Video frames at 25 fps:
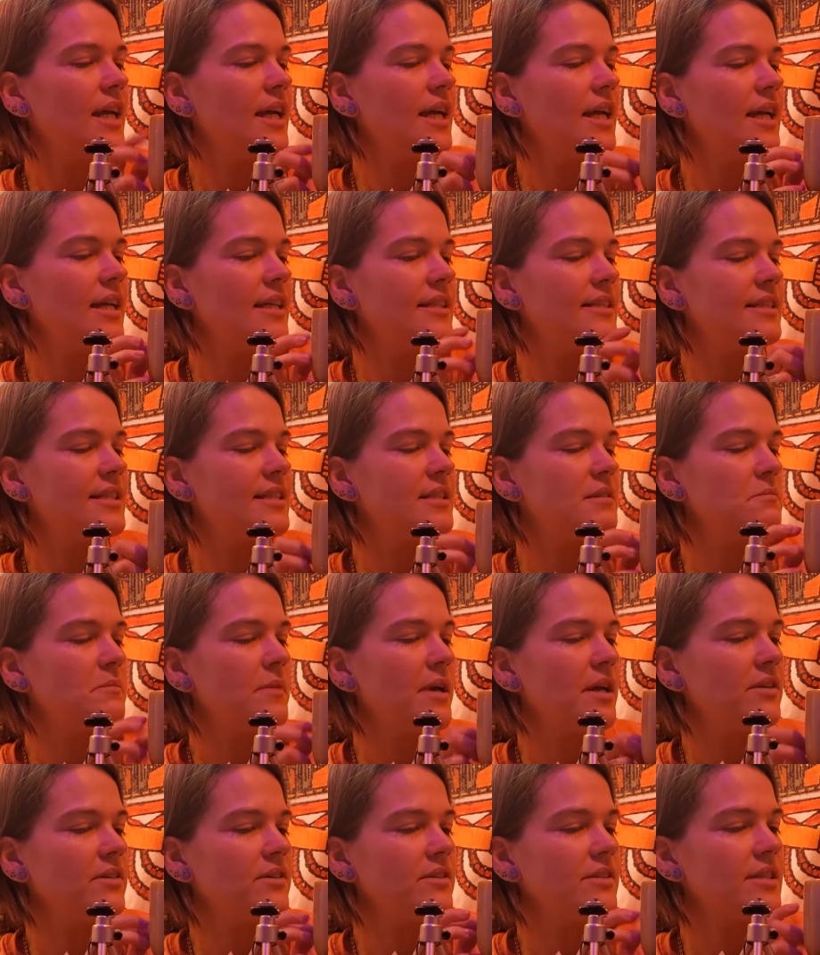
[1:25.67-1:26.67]
it
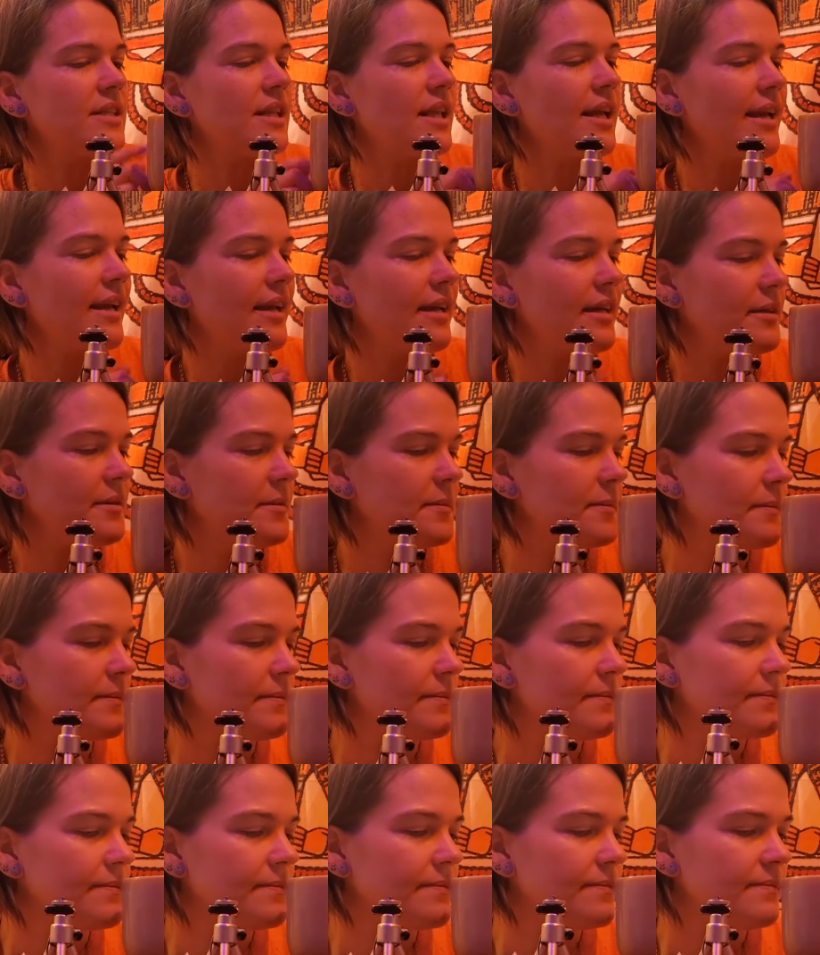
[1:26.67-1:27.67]
smells like
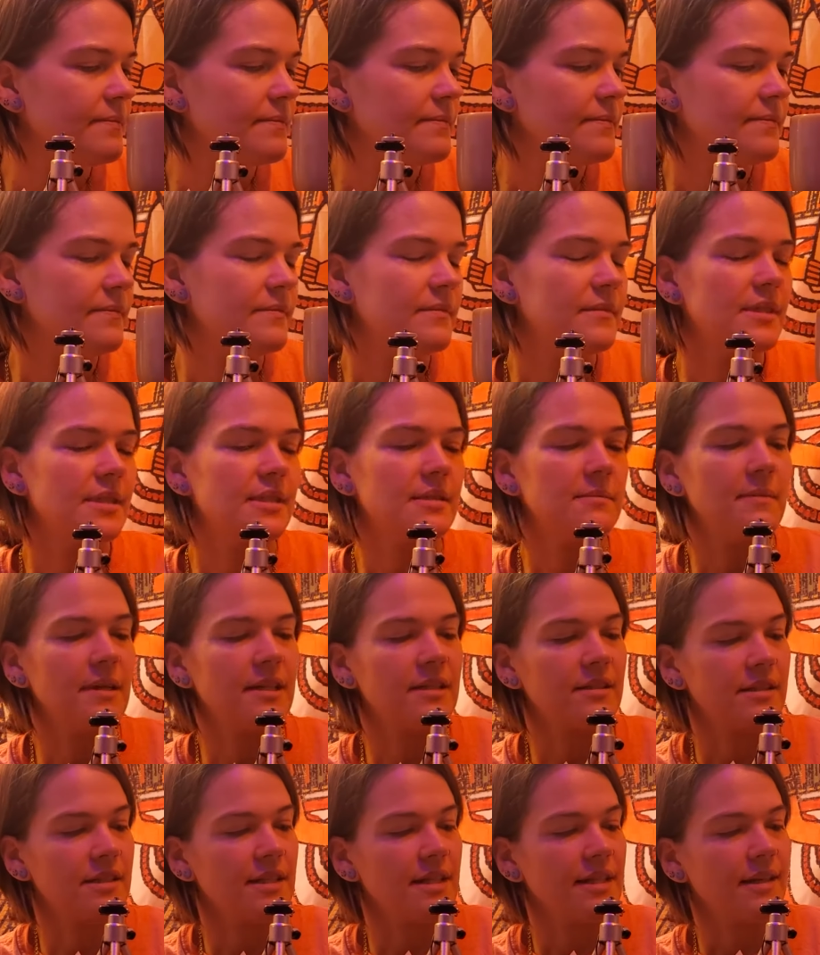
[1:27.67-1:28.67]

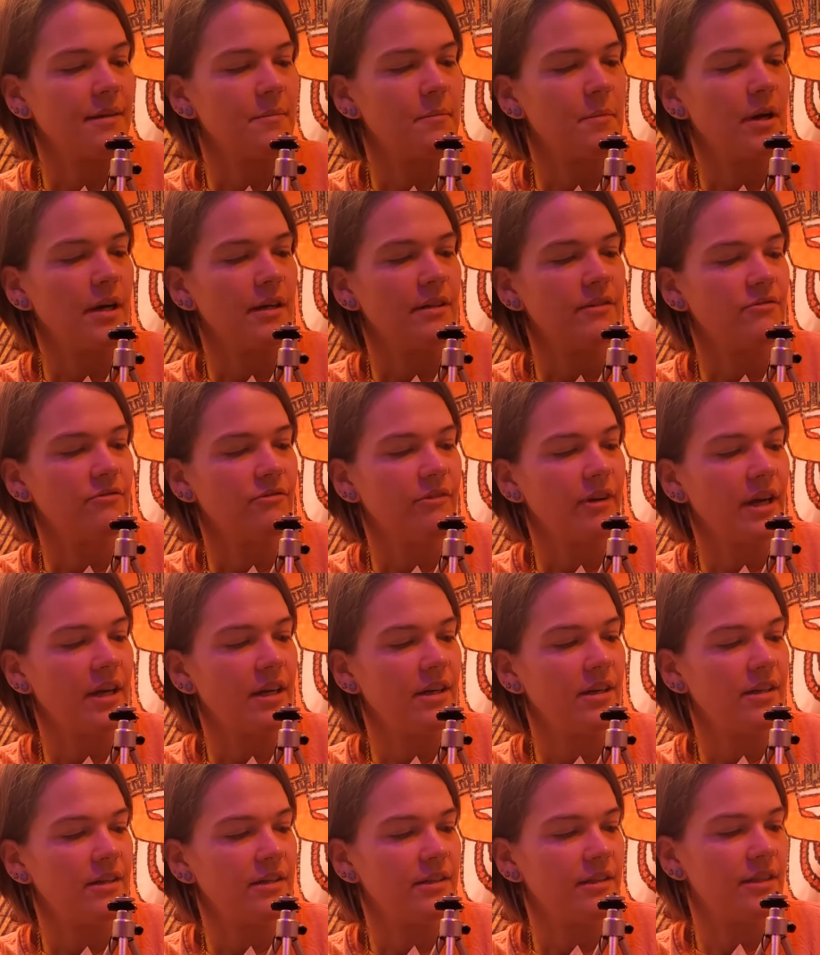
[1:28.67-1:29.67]
smells like a
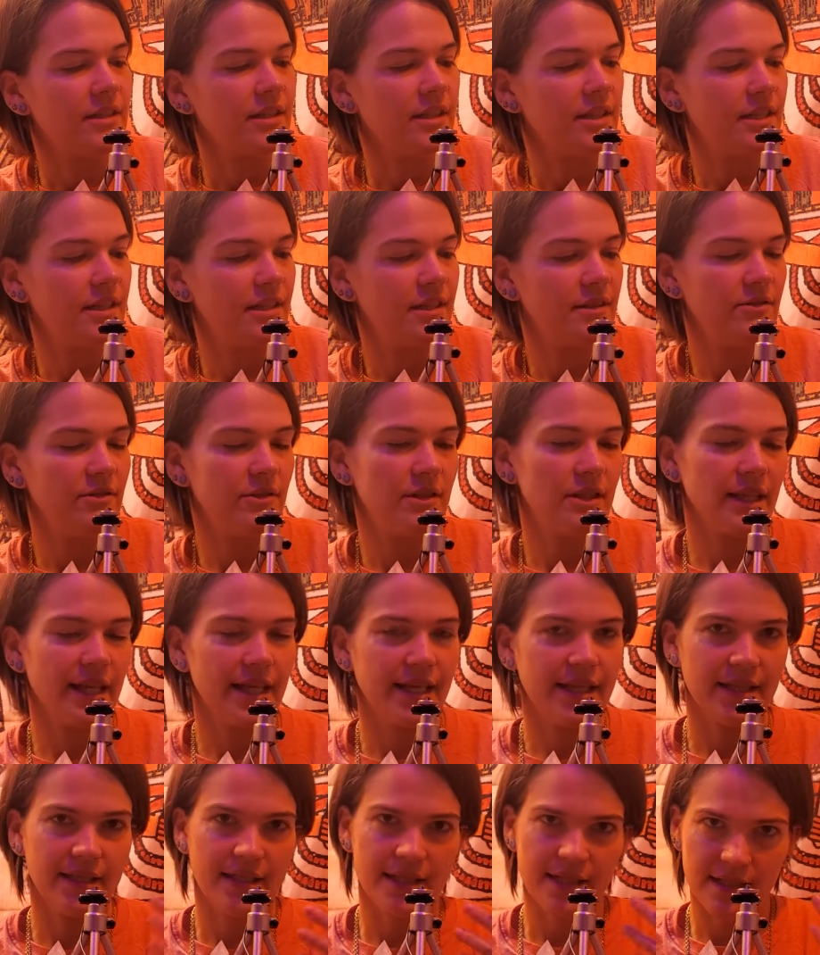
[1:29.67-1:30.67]
bonfire, with
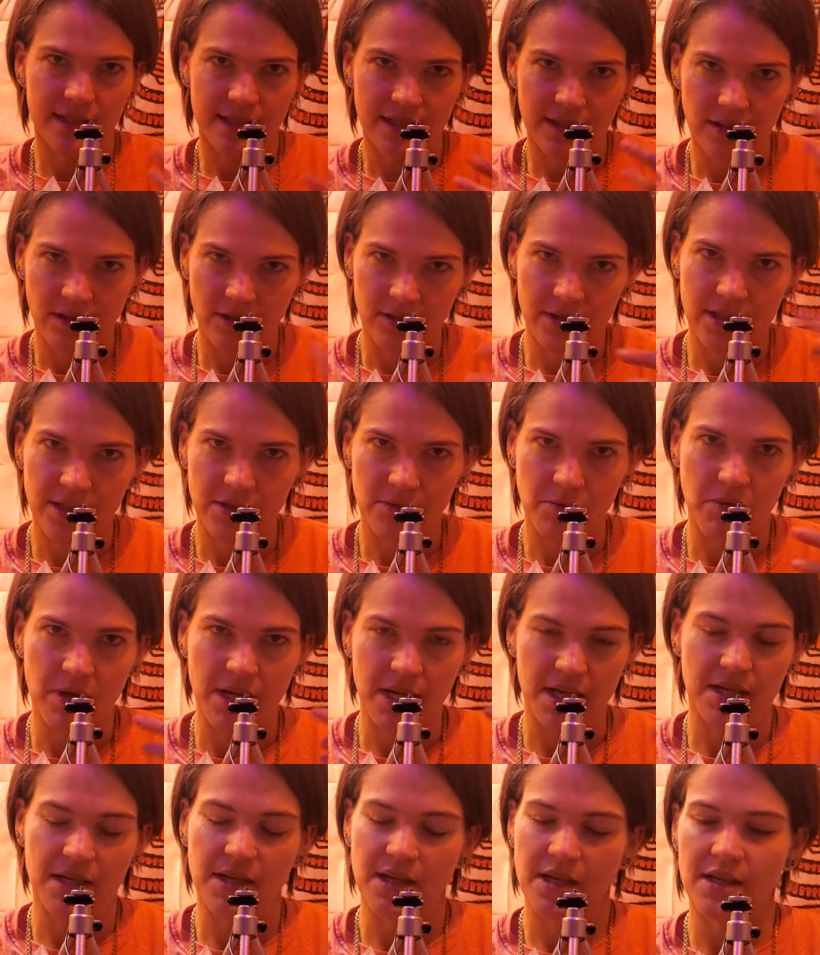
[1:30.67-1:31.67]
like these little
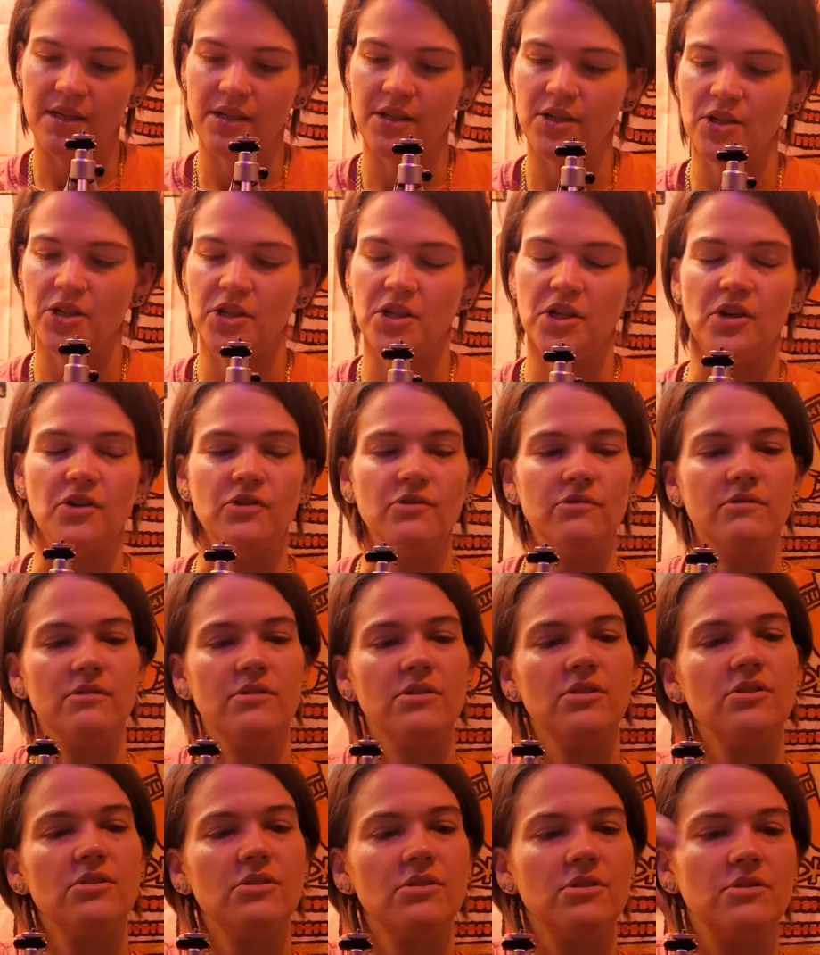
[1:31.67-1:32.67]
sweet
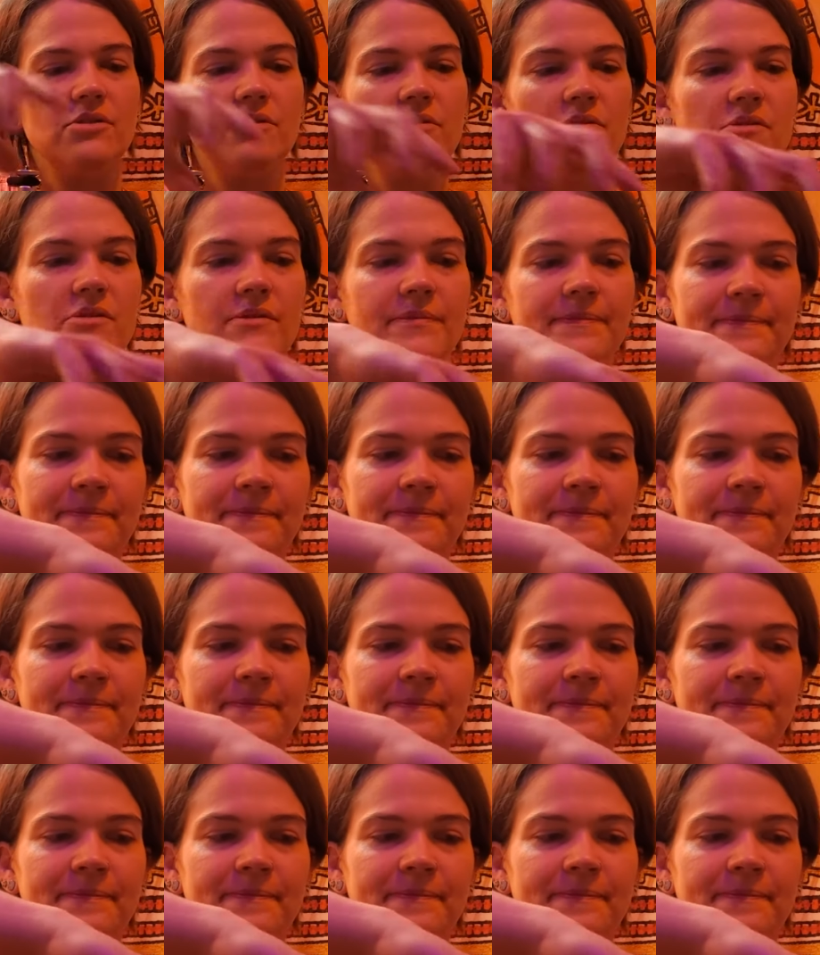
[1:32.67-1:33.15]
undertones too.